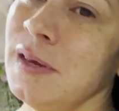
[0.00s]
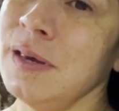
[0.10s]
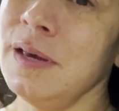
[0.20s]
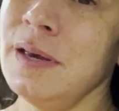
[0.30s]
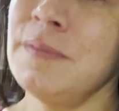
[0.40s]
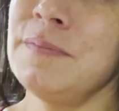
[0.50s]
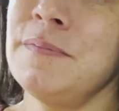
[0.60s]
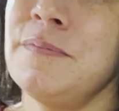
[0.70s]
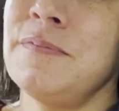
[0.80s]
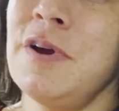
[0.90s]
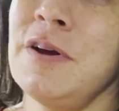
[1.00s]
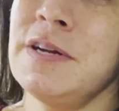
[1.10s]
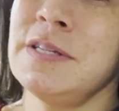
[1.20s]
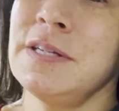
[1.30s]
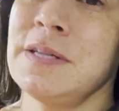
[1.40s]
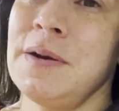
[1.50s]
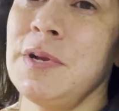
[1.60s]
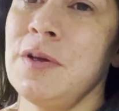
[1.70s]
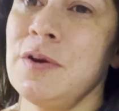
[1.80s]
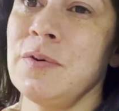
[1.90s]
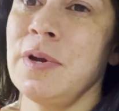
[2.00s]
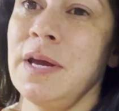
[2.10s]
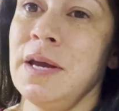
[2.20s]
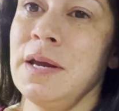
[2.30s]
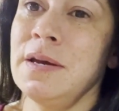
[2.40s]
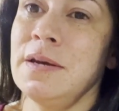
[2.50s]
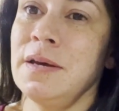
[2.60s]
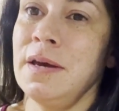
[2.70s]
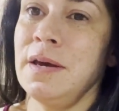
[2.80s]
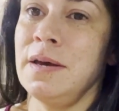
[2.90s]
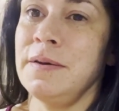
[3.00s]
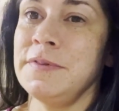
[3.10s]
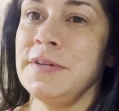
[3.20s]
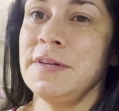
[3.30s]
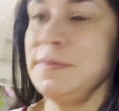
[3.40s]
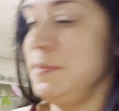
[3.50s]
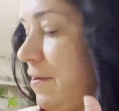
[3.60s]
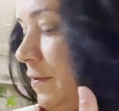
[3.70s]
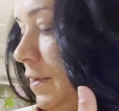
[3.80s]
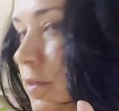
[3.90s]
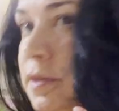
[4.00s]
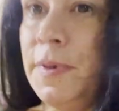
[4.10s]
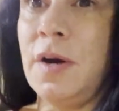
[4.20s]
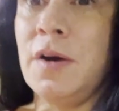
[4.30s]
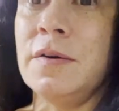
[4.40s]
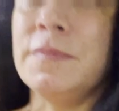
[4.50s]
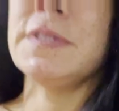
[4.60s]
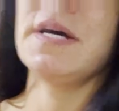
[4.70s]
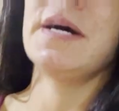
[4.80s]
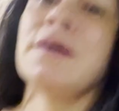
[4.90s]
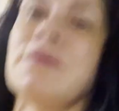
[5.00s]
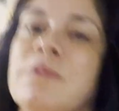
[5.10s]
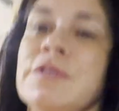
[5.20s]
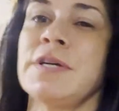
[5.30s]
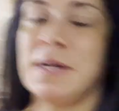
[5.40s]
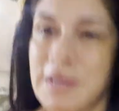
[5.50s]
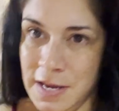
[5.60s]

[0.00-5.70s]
Progress coming along okay. I'm seeing some definition in my arms now, which I